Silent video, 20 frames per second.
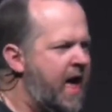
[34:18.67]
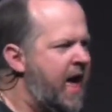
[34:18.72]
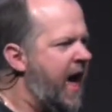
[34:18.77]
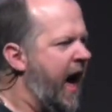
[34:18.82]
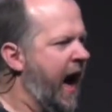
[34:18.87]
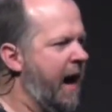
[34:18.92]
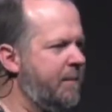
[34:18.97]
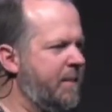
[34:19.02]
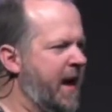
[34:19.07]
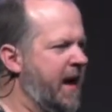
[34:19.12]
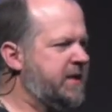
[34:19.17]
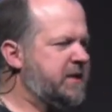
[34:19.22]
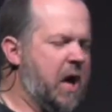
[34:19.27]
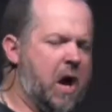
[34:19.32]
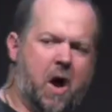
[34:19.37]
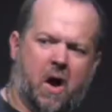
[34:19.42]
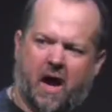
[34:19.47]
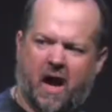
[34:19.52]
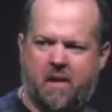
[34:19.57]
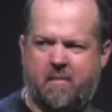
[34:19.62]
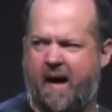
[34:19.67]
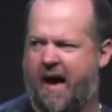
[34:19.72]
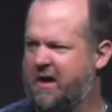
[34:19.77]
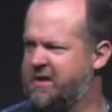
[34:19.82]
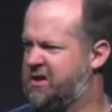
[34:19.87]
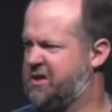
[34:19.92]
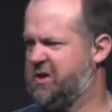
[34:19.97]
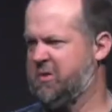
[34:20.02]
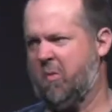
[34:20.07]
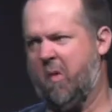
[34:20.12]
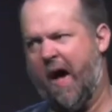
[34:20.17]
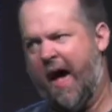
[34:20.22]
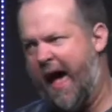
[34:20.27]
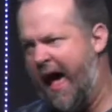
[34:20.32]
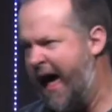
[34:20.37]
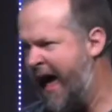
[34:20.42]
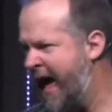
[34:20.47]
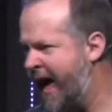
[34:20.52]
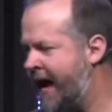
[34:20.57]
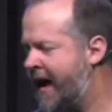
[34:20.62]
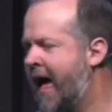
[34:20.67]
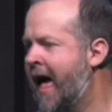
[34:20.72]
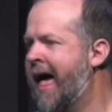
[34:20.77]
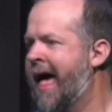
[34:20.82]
I'm not talking about swag.